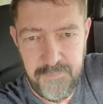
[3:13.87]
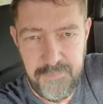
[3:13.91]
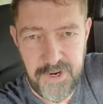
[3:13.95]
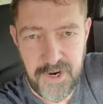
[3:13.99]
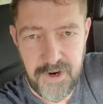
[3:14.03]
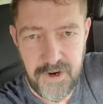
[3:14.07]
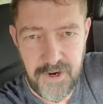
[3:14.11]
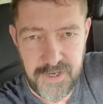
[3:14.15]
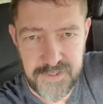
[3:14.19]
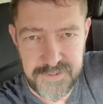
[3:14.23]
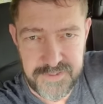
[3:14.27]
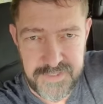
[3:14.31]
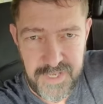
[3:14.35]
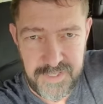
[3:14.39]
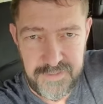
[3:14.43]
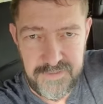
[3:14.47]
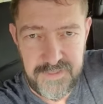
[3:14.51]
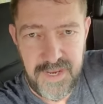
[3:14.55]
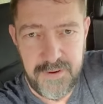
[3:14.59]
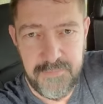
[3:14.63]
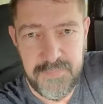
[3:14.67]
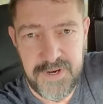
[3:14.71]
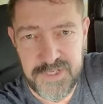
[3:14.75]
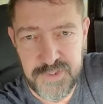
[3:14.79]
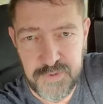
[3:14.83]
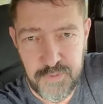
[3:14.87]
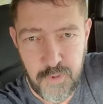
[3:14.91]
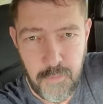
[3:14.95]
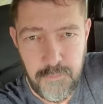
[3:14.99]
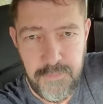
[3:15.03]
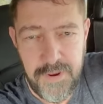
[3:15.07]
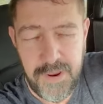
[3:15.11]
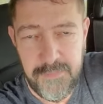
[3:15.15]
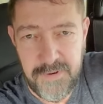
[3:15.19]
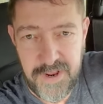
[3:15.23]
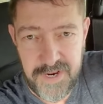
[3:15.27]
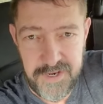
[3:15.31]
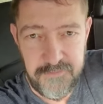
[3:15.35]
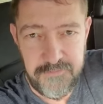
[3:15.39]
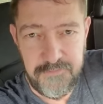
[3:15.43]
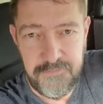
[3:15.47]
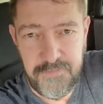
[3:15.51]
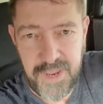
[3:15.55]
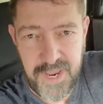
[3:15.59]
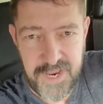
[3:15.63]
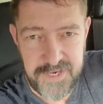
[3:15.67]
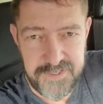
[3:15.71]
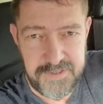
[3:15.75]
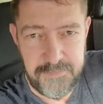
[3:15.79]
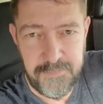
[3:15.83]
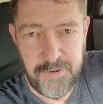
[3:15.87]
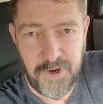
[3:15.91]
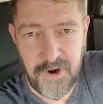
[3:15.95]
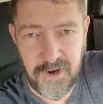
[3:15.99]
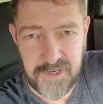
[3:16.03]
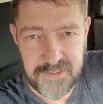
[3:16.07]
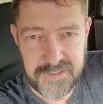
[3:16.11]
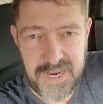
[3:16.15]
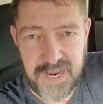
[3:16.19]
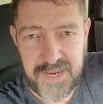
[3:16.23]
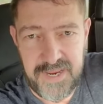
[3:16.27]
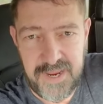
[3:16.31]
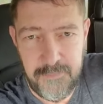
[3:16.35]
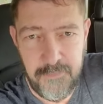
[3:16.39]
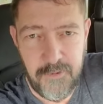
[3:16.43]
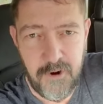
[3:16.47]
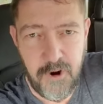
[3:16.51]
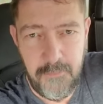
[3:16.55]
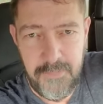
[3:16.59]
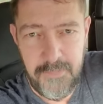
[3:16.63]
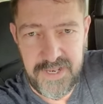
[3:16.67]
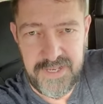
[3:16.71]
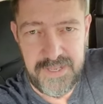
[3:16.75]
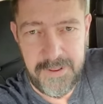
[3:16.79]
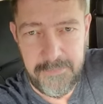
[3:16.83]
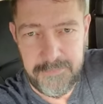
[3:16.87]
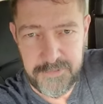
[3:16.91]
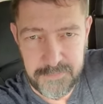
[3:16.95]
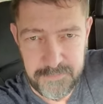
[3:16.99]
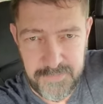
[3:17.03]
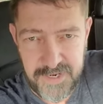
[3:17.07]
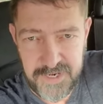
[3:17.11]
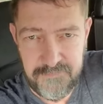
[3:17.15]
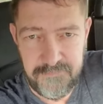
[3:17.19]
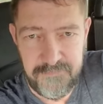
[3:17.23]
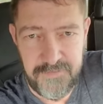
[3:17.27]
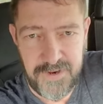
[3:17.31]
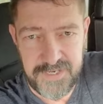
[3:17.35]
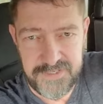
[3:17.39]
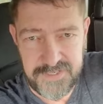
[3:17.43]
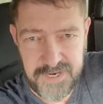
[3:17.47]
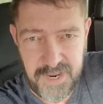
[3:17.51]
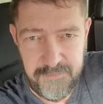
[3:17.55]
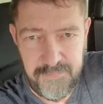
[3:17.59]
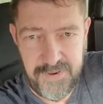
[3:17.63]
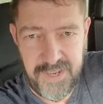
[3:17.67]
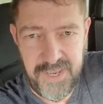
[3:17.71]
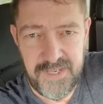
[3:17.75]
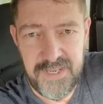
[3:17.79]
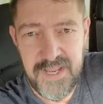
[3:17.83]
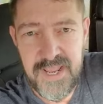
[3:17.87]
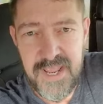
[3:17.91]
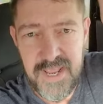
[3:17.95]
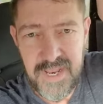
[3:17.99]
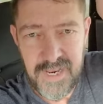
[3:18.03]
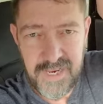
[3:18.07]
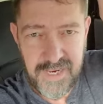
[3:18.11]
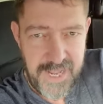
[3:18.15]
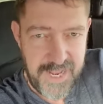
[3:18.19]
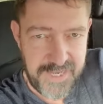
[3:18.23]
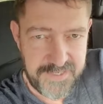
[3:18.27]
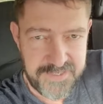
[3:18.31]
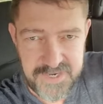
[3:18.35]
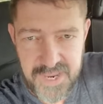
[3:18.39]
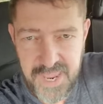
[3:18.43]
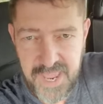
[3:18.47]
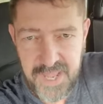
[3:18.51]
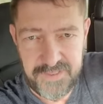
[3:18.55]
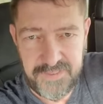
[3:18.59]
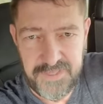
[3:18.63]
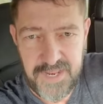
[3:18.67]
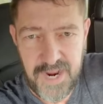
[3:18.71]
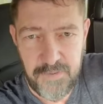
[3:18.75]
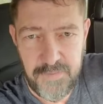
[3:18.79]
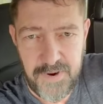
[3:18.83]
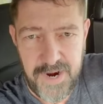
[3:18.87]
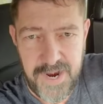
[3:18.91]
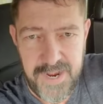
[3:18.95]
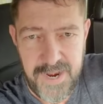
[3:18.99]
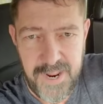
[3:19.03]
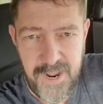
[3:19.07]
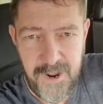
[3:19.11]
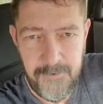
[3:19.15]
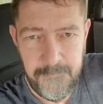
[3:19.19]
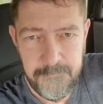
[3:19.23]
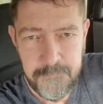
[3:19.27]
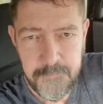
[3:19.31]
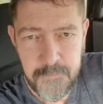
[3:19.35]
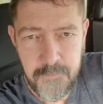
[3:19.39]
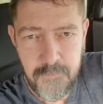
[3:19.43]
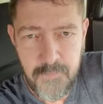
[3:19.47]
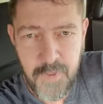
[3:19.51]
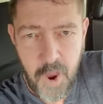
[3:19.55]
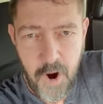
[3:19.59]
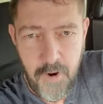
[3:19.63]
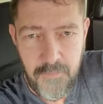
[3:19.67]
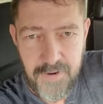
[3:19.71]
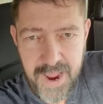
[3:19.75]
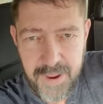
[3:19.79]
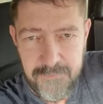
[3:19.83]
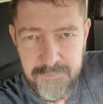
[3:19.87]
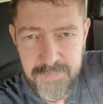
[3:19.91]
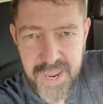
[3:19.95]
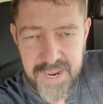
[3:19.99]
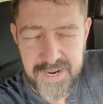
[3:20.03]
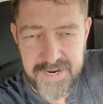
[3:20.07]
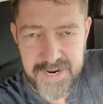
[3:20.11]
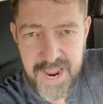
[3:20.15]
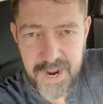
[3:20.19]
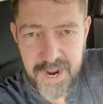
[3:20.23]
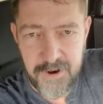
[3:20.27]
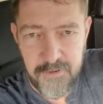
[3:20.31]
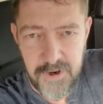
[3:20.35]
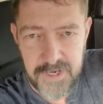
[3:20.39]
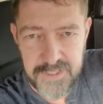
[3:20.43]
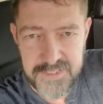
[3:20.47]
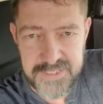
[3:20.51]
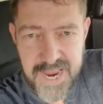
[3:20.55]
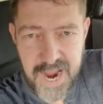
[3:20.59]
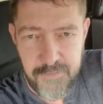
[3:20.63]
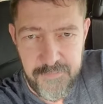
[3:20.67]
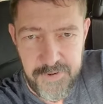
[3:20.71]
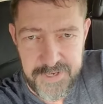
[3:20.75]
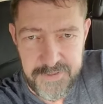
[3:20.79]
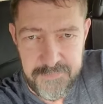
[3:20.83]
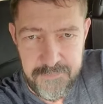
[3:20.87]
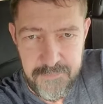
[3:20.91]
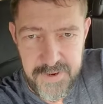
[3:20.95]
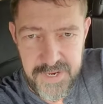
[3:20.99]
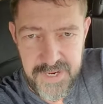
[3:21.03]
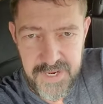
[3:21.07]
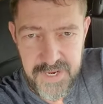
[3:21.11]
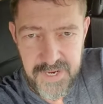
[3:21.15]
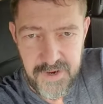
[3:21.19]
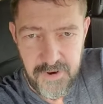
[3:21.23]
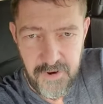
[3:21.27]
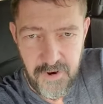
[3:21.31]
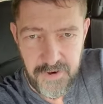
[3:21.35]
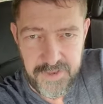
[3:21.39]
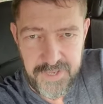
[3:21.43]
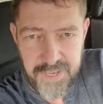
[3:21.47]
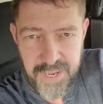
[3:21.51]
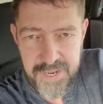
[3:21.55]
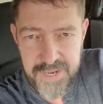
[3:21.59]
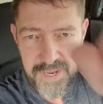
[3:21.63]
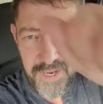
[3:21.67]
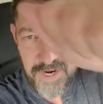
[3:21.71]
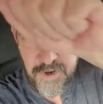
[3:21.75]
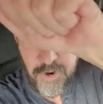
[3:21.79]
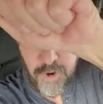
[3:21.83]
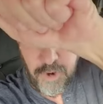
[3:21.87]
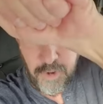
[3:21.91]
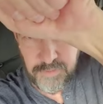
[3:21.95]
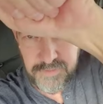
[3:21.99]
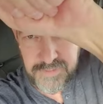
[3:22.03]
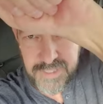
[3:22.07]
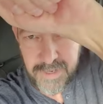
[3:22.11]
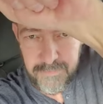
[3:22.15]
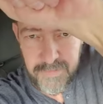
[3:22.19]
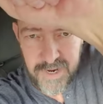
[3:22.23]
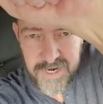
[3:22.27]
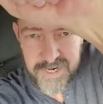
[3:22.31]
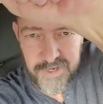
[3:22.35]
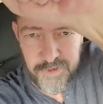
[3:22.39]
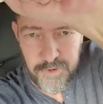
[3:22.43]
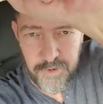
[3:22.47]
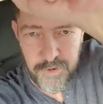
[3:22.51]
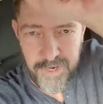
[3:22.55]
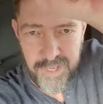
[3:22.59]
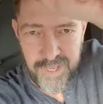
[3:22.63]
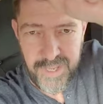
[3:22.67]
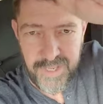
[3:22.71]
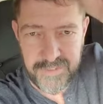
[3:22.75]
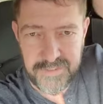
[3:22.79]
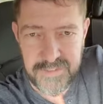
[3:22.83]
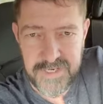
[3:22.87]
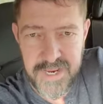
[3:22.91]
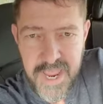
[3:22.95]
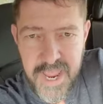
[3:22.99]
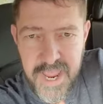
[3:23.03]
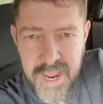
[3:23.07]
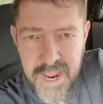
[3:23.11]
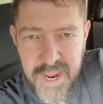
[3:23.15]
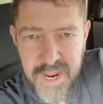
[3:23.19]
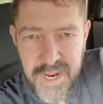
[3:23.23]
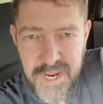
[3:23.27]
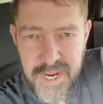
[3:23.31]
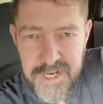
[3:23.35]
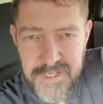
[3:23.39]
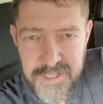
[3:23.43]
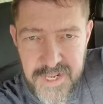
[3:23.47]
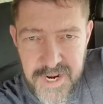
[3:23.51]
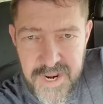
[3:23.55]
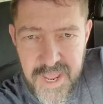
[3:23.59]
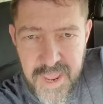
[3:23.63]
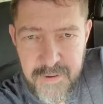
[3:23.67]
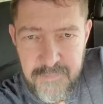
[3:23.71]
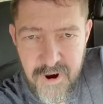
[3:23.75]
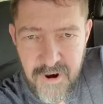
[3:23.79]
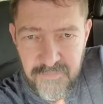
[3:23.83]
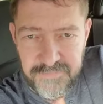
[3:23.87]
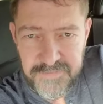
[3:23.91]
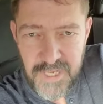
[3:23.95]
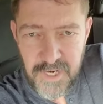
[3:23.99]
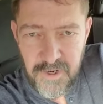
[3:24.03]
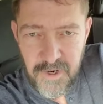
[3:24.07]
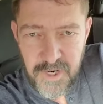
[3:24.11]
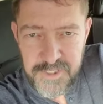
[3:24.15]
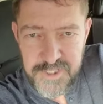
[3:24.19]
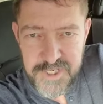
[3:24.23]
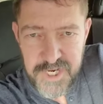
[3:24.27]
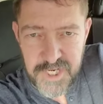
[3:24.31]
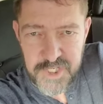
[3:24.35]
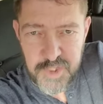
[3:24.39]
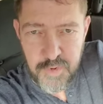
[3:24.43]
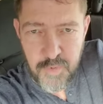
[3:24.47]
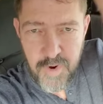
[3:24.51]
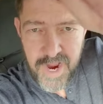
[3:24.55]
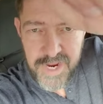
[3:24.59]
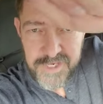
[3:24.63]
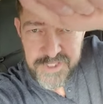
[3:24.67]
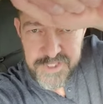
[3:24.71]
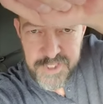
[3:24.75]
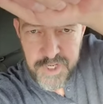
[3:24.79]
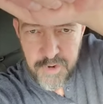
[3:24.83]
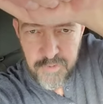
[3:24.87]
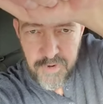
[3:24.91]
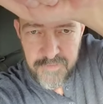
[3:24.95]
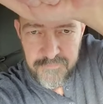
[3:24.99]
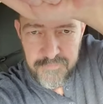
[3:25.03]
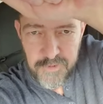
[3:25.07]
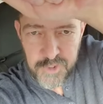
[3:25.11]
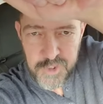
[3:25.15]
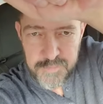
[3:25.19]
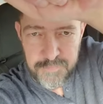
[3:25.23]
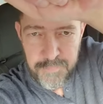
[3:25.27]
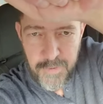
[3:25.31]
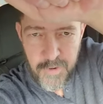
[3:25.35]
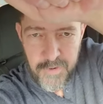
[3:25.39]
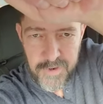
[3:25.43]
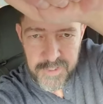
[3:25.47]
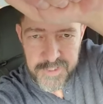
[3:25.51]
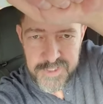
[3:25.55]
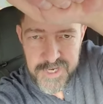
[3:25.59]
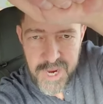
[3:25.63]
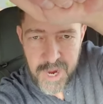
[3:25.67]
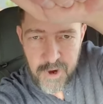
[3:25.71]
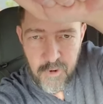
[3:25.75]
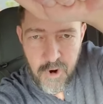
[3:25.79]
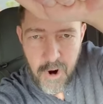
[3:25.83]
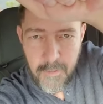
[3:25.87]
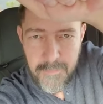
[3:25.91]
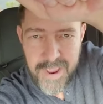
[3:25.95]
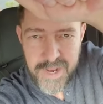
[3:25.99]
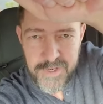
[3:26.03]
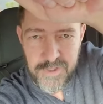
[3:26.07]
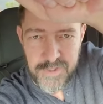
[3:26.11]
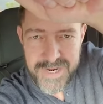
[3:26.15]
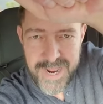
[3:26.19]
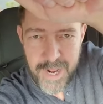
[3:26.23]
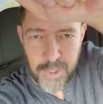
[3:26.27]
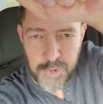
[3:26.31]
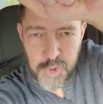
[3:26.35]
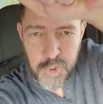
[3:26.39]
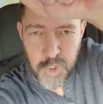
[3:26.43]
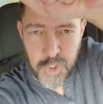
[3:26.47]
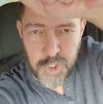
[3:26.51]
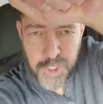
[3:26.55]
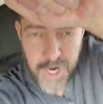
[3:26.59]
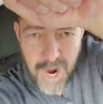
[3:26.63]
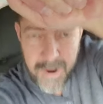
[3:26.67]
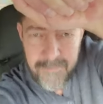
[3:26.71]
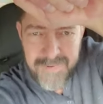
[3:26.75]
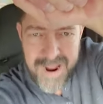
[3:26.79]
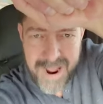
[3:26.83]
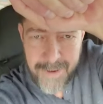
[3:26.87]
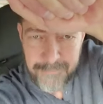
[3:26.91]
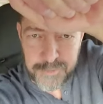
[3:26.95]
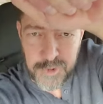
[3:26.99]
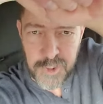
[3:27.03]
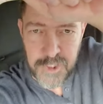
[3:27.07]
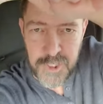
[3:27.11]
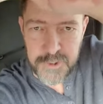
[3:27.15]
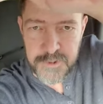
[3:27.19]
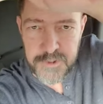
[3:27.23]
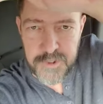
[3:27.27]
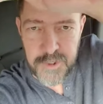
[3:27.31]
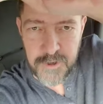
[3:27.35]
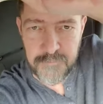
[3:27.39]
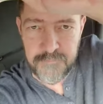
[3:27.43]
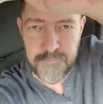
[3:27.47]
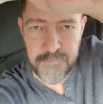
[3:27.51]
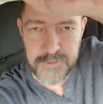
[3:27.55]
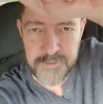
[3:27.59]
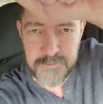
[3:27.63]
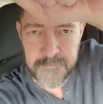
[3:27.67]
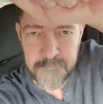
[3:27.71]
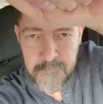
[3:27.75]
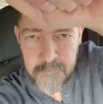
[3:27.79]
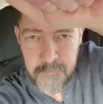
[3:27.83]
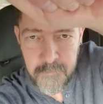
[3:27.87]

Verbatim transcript: Because the demons will be manifested, because I am commanding them to manifest. Amen? Let's get there right now. All right, make eye contact with me, okay? And hold the money in your hand. In the name of the Lord Jesus Christ, you evil spirits, I command you now to come up to the surface.